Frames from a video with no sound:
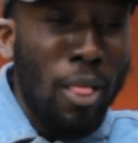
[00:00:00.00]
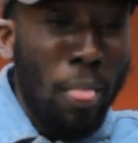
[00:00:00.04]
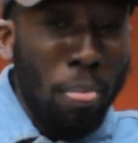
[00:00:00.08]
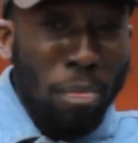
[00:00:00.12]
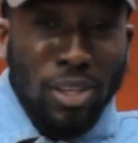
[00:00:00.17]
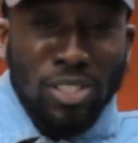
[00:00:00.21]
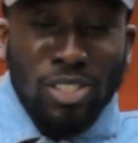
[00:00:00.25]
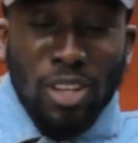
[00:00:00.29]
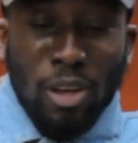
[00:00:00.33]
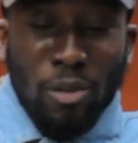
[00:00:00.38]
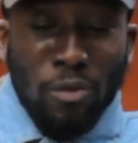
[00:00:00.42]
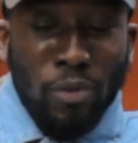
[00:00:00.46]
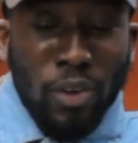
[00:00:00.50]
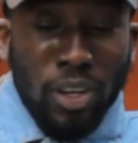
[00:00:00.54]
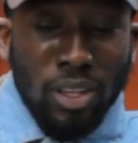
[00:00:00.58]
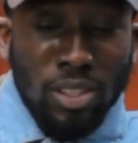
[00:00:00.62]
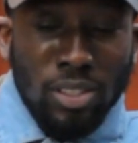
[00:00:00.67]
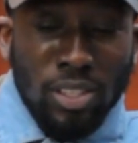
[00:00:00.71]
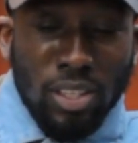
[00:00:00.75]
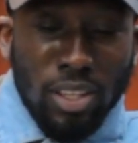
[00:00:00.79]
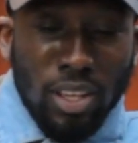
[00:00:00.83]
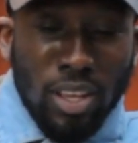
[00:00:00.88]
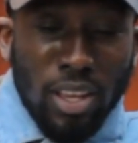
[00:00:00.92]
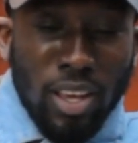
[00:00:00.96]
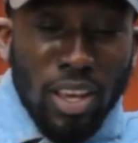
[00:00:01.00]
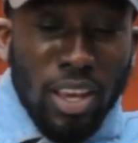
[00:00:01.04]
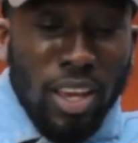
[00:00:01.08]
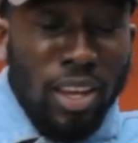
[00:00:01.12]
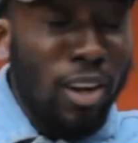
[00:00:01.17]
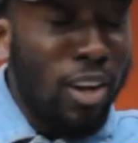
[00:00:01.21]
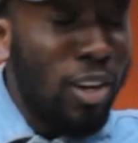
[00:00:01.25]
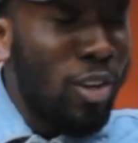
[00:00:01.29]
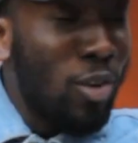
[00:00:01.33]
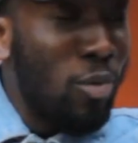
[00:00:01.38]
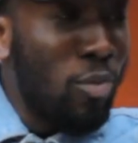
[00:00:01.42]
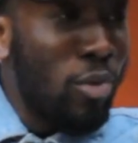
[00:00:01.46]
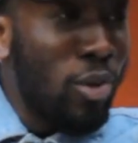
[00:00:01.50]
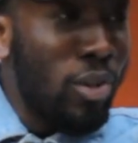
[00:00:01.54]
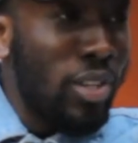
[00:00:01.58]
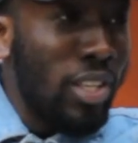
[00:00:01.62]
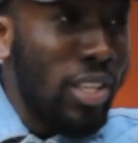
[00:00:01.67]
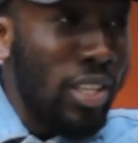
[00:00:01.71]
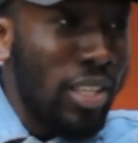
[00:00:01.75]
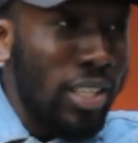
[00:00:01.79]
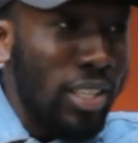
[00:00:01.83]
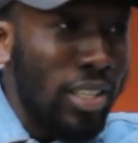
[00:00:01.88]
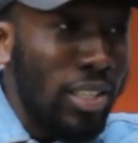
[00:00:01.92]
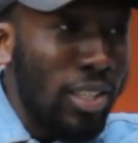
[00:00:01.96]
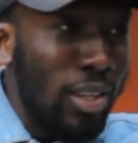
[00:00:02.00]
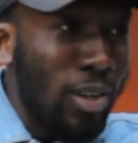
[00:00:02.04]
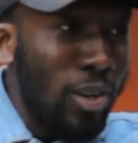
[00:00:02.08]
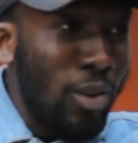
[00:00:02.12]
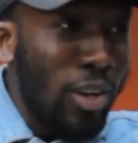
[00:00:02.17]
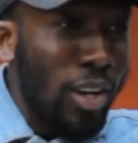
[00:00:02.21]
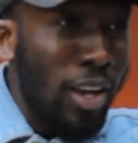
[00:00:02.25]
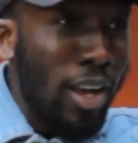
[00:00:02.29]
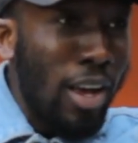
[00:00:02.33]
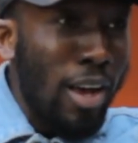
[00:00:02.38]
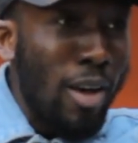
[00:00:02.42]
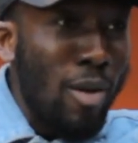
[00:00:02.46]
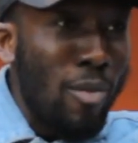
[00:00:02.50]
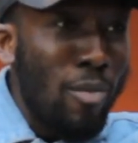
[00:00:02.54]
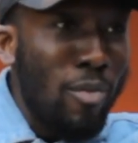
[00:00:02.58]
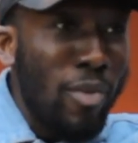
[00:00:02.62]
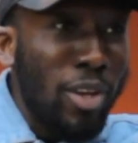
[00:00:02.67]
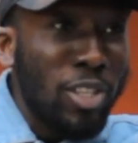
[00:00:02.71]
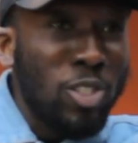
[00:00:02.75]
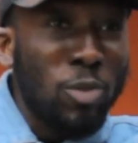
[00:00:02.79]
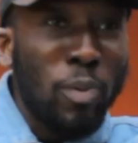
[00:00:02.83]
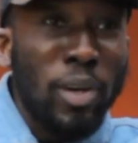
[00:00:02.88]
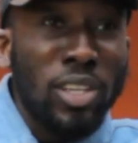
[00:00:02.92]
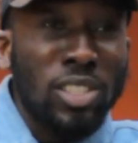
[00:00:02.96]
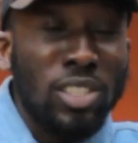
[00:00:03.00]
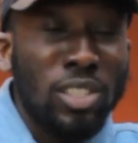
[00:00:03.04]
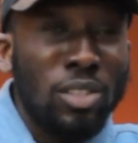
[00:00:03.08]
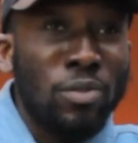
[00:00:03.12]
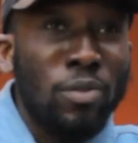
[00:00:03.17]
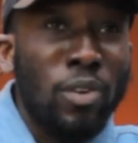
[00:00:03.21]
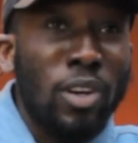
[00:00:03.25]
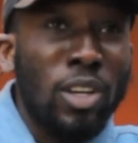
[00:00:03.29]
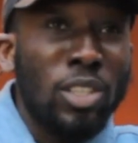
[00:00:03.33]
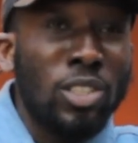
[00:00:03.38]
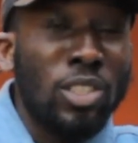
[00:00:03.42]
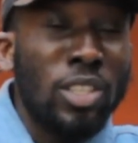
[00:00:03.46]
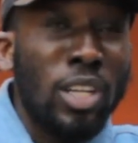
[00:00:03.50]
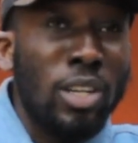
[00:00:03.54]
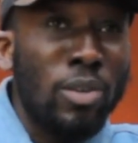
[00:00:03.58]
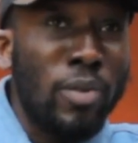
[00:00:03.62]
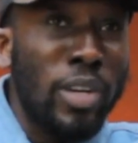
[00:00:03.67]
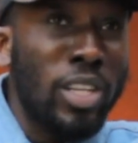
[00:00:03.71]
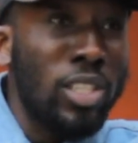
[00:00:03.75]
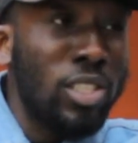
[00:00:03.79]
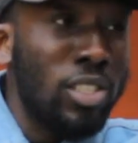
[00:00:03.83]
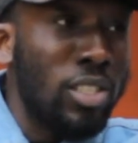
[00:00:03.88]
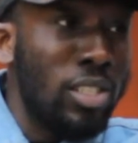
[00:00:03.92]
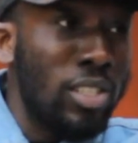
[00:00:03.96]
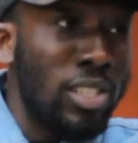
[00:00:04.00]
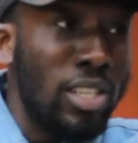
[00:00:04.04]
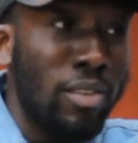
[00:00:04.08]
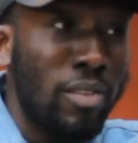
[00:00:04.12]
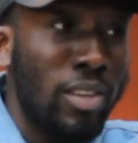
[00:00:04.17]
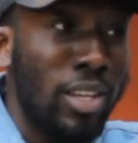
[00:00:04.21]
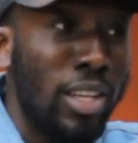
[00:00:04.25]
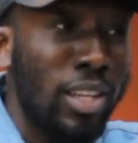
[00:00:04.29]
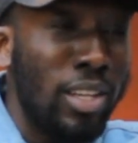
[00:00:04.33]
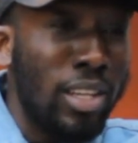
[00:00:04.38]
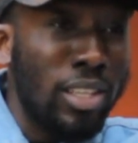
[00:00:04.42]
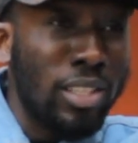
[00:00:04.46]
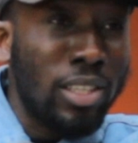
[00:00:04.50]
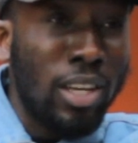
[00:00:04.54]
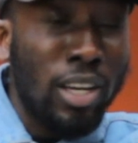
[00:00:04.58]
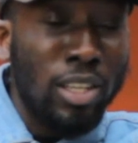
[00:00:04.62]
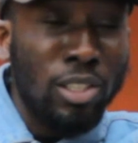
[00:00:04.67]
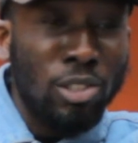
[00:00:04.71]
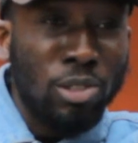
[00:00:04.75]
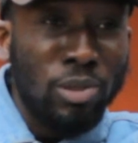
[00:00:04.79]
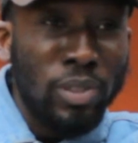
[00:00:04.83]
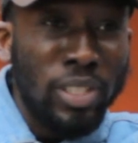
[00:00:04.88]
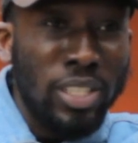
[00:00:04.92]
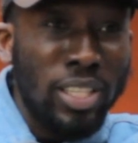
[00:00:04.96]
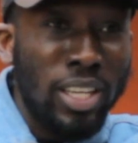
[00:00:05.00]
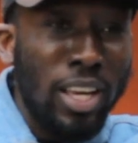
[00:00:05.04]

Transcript: There's certain things in our community, oh, yeah. um, especially as first generations living in this country.